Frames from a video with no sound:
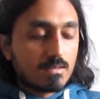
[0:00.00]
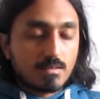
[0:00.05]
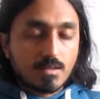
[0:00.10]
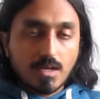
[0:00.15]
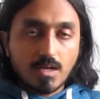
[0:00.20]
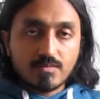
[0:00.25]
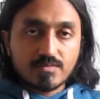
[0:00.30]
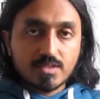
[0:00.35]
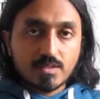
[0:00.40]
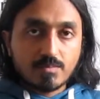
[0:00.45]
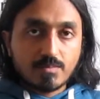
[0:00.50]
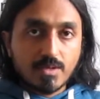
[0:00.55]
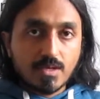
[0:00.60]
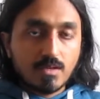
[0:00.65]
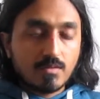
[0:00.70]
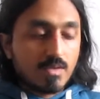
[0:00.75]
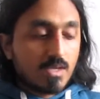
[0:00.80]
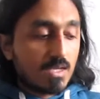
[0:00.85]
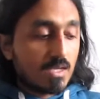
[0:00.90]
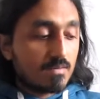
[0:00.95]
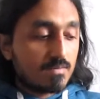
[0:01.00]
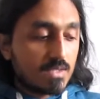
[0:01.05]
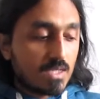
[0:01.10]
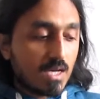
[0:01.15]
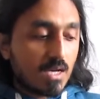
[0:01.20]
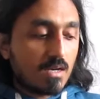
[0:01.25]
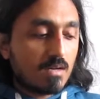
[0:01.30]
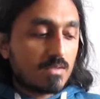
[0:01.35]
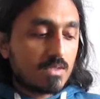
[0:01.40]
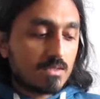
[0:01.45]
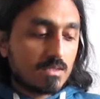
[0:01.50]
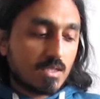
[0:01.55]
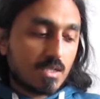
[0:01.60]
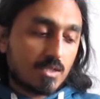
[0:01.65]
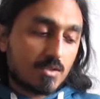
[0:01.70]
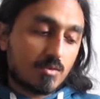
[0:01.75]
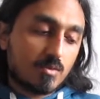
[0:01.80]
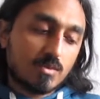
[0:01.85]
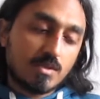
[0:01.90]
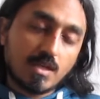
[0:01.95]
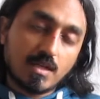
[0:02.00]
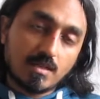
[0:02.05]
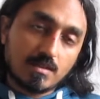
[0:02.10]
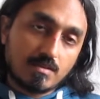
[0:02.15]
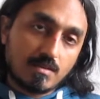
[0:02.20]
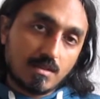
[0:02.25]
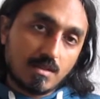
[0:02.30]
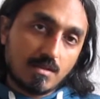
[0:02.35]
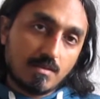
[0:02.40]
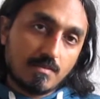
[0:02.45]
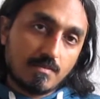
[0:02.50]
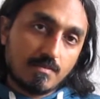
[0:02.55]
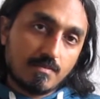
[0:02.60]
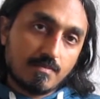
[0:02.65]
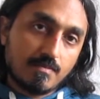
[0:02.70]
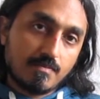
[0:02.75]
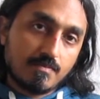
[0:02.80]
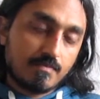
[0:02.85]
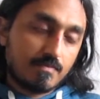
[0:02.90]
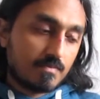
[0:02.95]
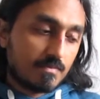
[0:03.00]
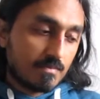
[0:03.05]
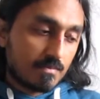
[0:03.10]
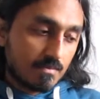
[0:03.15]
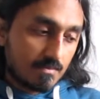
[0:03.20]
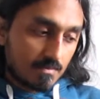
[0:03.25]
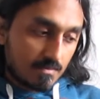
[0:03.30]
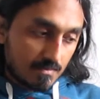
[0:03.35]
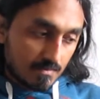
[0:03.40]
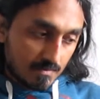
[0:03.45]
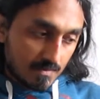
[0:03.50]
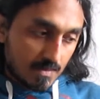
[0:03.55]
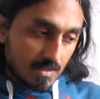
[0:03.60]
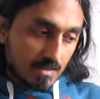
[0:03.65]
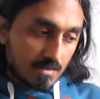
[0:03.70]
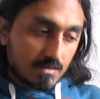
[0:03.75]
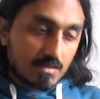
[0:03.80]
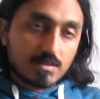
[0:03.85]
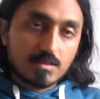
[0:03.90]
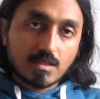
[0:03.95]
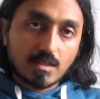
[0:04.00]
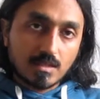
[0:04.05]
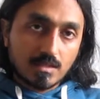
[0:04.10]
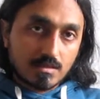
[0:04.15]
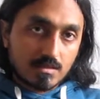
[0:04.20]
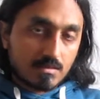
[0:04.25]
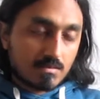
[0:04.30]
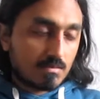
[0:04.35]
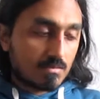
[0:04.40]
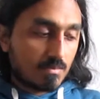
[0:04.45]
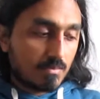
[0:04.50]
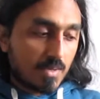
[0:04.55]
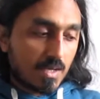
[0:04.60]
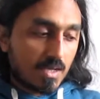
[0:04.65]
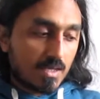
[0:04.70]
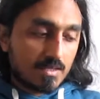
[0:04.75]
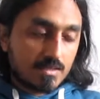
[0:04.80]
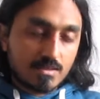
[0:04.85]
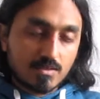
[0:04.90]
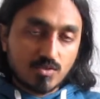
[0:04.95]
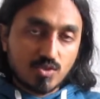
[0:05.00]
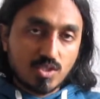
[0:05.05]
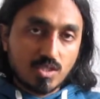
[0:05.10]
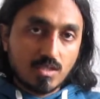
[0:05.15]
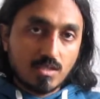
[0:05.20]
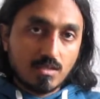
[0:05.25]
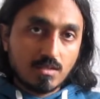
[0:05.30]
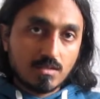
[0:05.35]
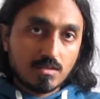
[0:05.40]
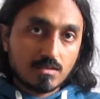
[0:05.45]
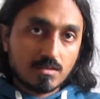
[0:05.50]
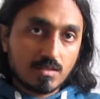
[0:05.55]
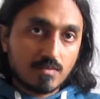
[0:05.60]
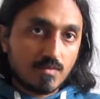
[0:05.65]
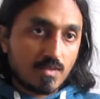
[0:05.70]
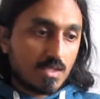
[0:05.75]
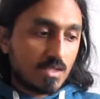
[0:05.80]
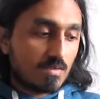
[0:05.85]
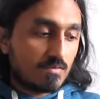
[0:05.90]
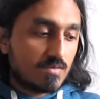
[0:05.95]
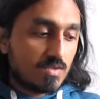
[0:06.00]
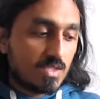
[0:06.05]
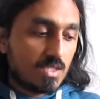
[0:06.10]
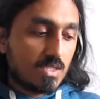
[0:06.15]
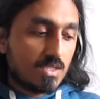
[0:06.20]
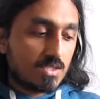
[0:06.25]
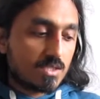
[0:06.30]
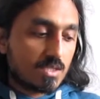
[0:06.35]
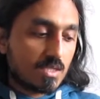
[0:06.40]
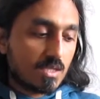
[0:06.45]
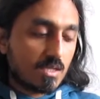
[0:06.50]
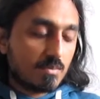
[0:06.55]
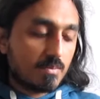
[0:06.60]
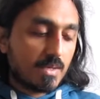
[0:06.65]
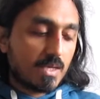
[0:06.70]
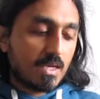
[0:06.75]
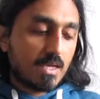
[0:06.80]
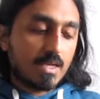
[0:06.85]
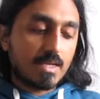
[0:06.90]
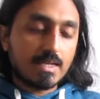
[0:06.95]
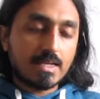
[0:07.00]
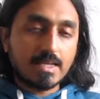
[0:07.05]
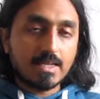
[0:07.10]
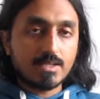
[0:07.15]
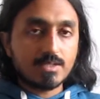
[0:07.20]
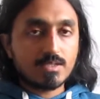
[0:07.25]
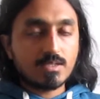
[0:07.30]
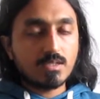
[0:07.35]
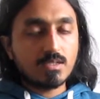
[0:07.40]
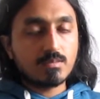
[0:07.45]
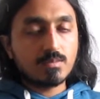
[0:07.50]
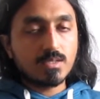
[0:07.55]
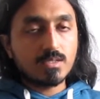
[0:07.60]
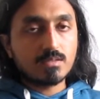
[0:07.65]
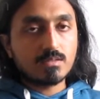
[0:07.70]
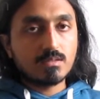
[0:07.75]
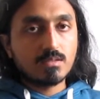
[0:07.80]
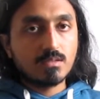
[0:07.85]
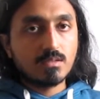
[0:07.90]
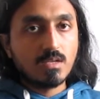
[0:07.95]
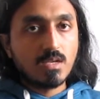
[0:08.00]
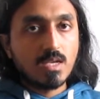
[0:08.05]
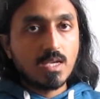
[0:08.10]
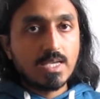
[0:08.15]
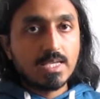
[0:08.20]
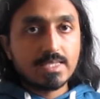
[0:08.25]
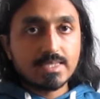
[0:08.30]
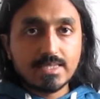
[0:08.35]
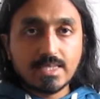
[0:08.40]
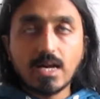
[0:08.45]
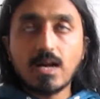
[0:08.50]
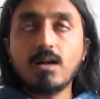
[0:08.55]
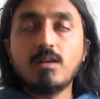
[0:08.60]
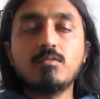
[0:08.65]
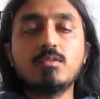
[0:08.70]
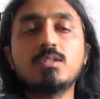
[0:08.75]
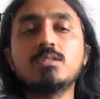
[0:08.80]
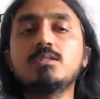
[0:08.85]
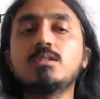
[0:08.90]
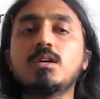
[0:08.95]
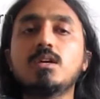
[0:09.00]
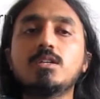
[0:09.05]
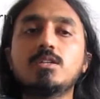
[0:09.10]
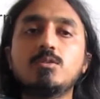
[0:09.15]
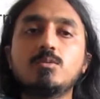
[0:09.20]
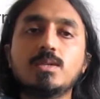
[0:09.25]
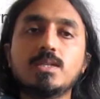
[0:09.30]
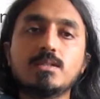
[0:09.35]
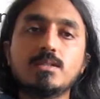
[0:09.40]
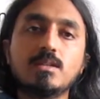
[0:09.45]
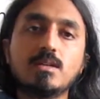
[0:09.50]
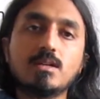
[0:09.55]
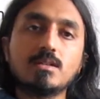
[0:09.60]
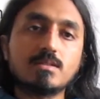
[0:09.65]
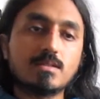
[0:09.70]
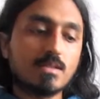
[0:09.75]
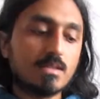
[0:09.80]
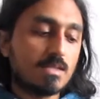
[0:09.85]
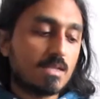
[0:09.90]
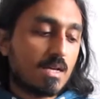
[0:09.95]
After Pa we have Dha1, Dha2, Dha3. In this case, Pa is a G, then we have G sharp, A and A sharp as the Dha1, Dha2 and Dha3.